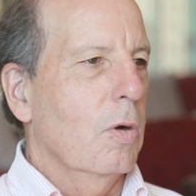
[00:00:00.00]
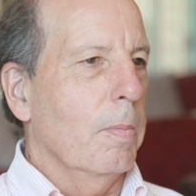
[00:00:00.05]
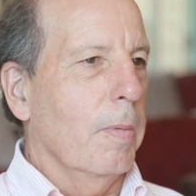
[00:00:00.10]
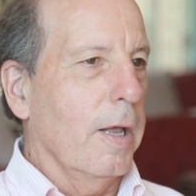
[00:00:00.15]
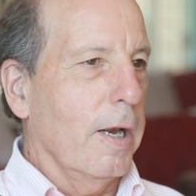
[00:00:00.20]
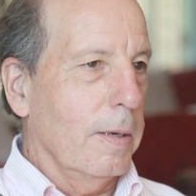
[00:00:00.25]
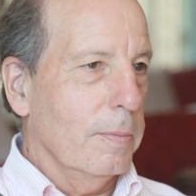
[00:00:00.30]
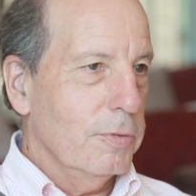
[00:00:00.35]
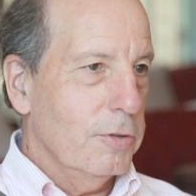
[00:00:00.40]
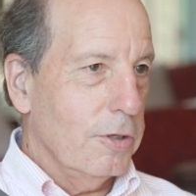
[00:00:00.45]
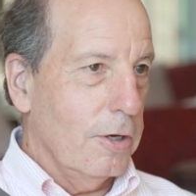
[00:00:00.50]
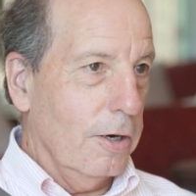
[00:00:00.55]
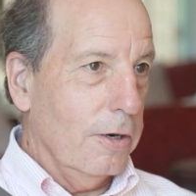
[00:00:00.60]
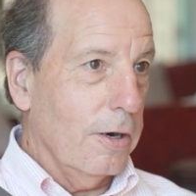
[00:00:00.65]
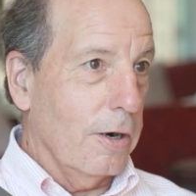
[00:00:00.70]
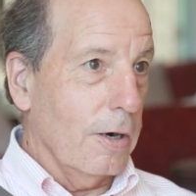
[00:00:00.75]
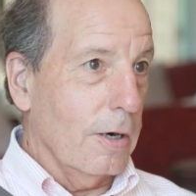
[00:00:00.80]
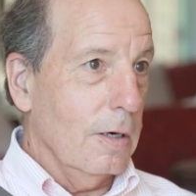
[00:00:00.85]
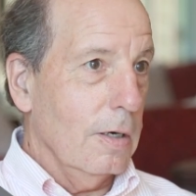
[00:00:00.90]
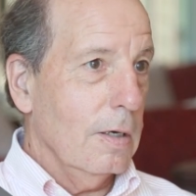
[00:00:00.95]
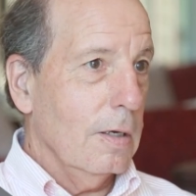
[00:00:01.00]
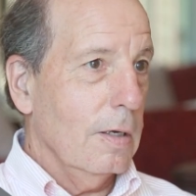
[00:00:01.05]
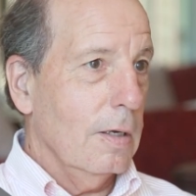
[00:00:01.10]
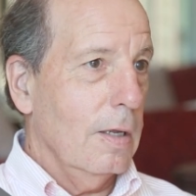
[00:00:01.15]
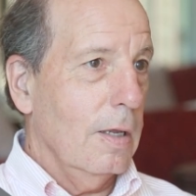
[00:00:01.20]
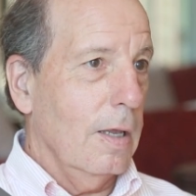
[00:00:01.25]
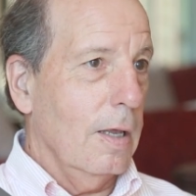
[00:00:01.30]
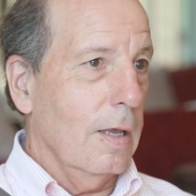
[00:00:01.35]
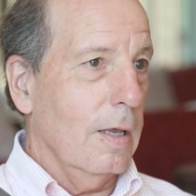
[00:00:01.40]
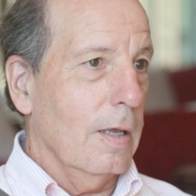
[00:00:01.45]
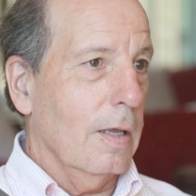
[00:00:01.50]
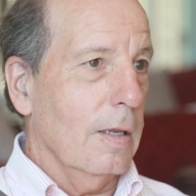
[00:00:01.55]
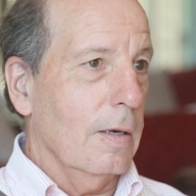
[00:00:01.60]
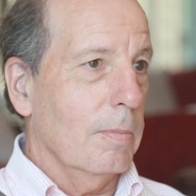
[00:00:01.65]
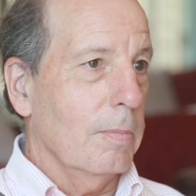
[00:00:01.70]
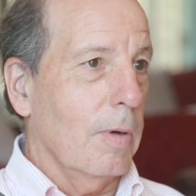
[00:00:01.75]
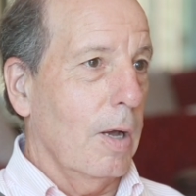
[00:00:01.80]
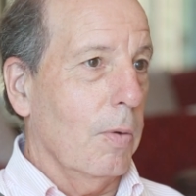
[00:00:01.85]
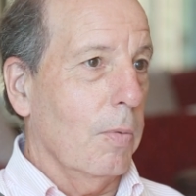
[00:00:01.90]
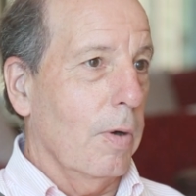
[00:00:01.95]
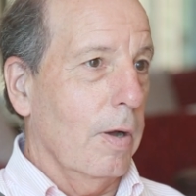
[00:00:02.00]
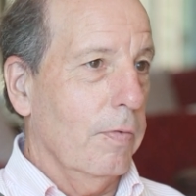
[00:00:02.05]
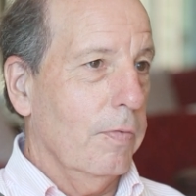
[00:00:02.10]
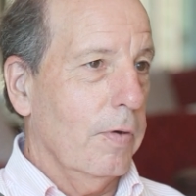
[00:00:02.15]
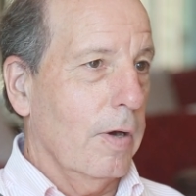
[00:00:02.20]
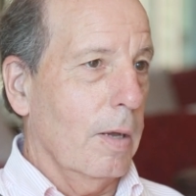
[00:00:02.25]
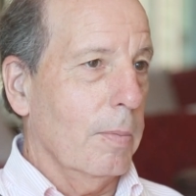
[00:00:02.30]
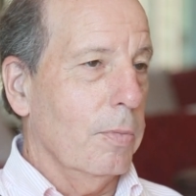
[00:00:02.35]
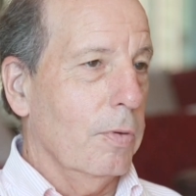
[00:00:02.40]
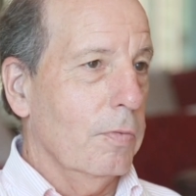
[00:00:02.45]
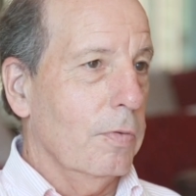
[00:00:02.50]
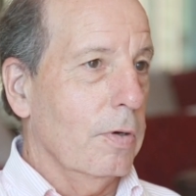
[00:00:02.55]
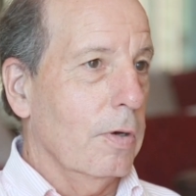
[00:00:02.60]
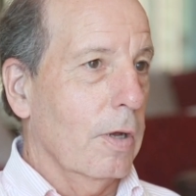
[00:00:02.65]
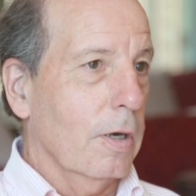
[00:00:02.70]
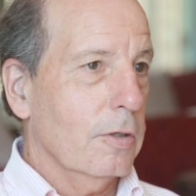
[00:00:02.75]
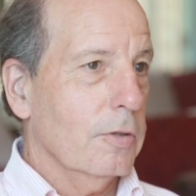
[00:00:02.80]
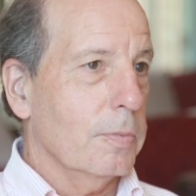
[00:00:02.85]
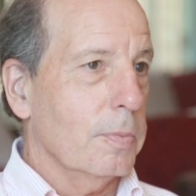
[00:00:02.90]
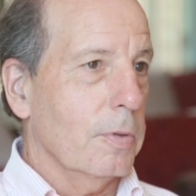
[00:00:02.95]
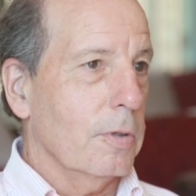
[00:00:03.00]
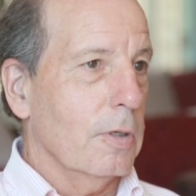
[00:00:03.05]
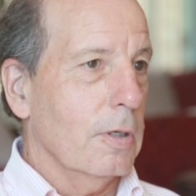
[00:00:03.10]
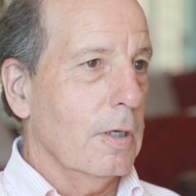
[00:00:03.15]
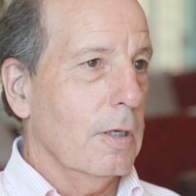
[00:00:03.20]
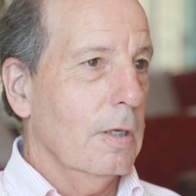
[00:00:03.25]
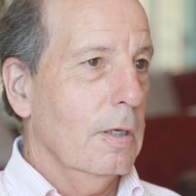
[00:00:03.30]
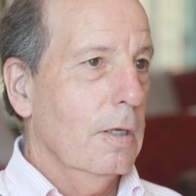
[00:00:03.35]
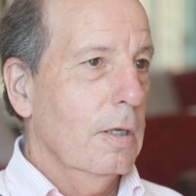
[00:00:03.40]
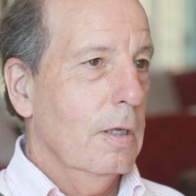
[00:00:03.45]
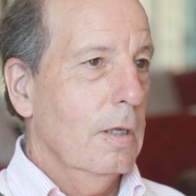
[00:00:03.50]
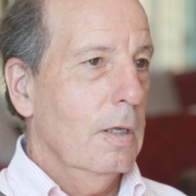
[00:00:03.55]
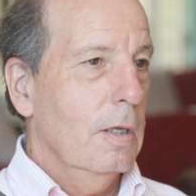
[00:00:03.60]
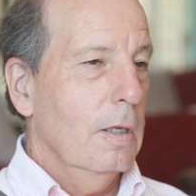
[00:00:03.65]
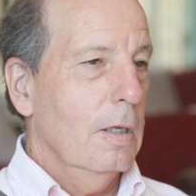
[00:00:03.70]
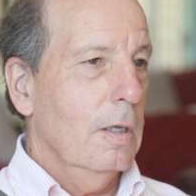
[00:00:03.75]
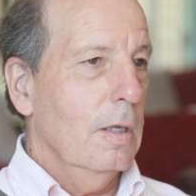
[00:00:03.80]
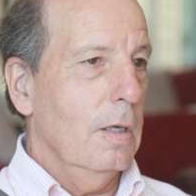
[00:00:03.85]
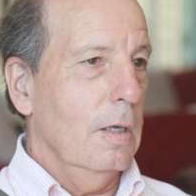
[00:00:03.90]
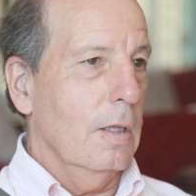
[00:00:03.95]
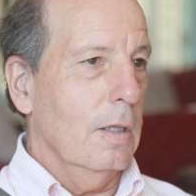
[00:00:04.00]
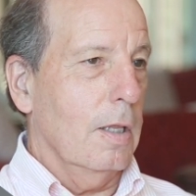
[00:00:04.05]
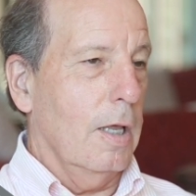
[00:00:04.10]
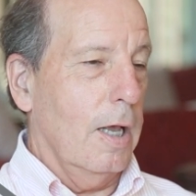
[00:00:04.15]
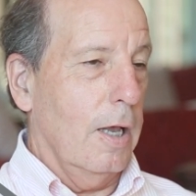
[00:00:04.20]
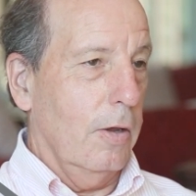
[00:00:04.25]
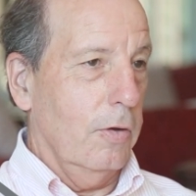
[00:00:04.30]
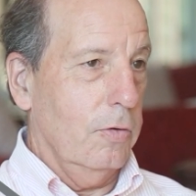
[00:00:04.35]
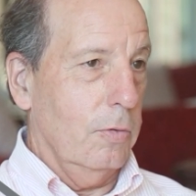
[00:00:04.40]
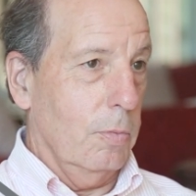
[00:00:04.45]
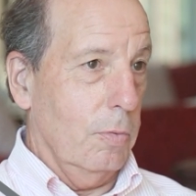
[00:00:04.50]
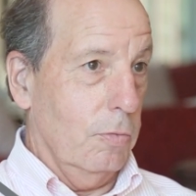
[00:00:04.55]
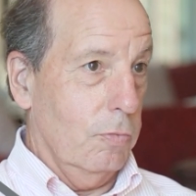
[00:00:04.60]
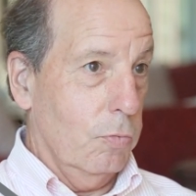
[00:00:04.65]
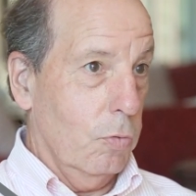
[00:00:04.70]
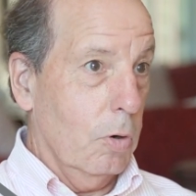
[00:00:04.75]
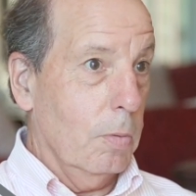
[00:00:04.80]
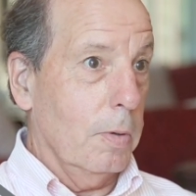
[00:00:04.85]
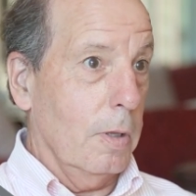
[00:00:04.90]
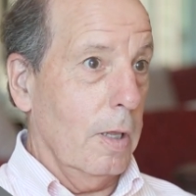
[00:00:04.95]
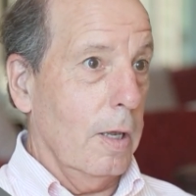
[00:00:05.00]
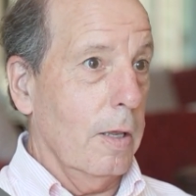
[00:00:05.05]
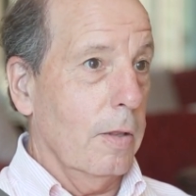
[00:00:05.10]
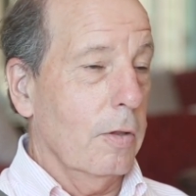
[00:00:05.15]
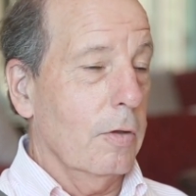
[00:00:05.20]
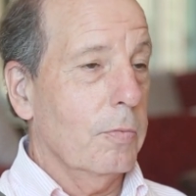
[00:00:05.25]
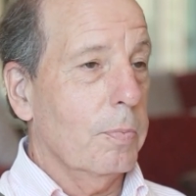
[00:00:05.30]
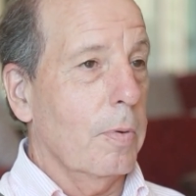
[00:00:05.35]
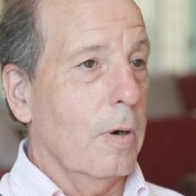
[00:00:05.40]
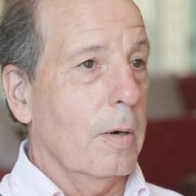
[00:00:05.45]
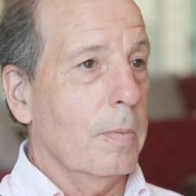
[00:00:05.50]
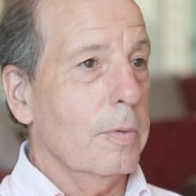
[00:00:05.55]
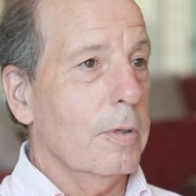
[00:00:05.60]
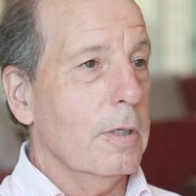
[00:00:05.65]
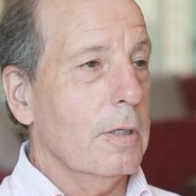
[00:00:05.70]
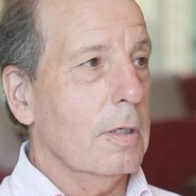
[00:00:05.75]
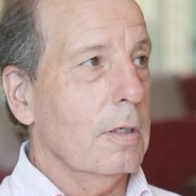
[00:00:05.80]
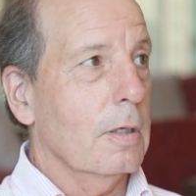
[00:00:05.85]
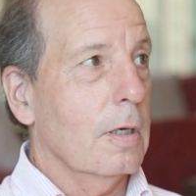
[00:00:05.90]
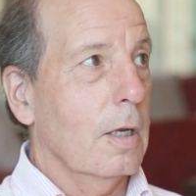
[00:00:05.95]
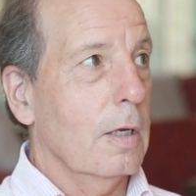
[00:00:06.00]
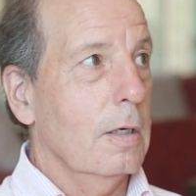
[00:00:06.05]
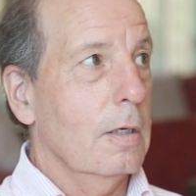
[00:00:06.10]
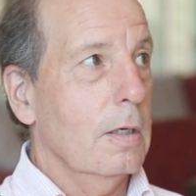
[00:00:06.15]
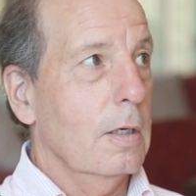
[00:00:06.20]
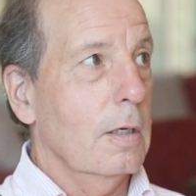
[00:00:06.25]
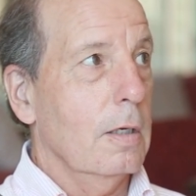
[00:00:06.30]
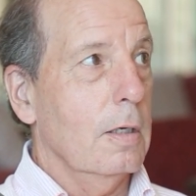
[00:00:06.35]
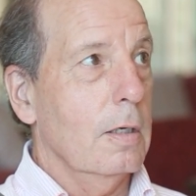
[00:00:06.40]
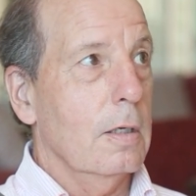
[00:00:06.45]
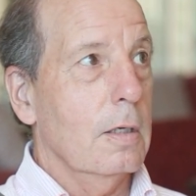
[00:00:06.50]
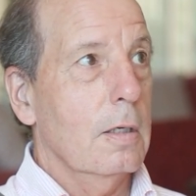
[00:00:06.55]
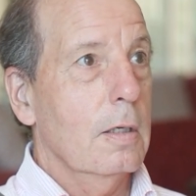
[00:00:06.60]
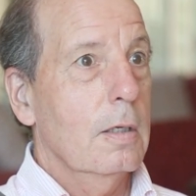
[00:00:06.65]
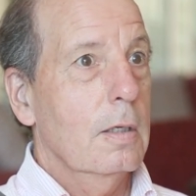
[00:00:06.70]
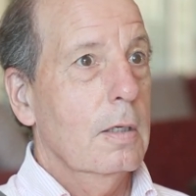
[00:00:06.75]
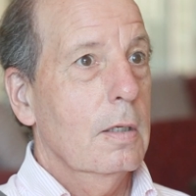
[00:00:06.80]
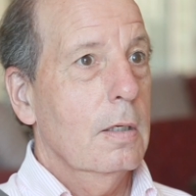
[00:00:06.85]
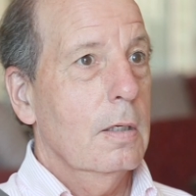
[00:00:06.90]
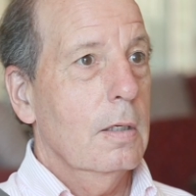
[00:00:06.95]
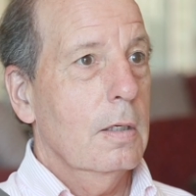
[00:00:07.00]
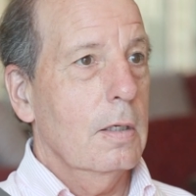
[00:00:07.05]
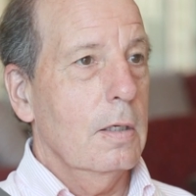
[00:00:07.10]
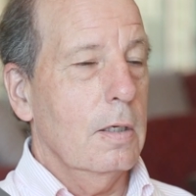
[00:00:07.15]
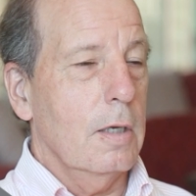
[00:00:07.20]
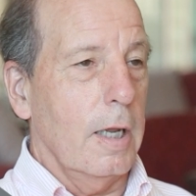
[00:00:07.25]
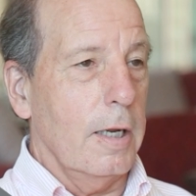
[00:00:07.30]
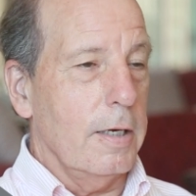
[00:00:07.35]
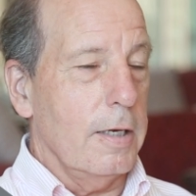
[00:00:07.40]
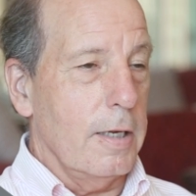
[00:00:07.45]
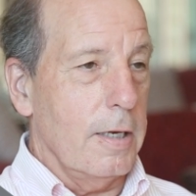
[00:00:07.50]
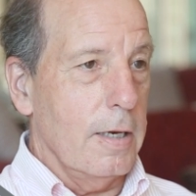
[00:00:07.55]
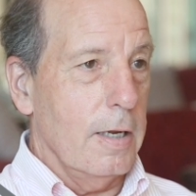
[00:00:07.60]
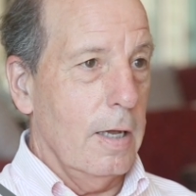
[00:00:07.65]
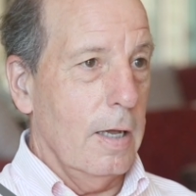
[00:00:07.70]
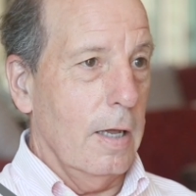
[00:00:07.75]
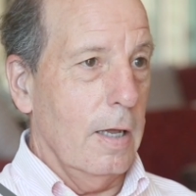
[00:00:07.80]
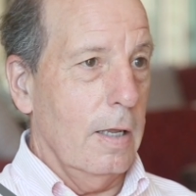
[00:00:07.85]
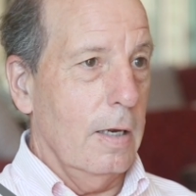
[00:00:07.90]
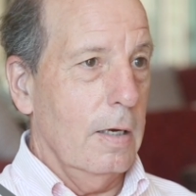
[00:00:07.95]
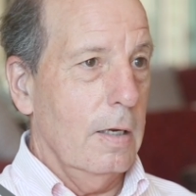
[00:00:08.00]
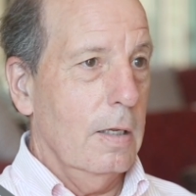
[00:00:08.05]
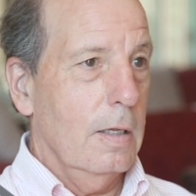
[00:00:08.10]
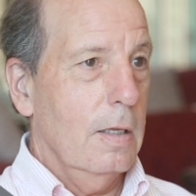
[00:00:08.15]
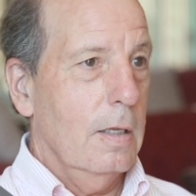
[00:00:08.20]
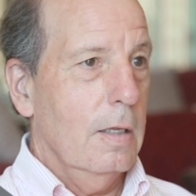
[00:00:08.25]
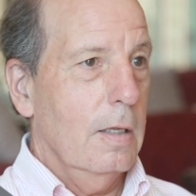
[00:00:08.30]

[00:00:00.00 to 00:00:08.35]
my name's Doug Hart, and my wife and I moved to Duxbury in the house that was formerly on this property in 1999.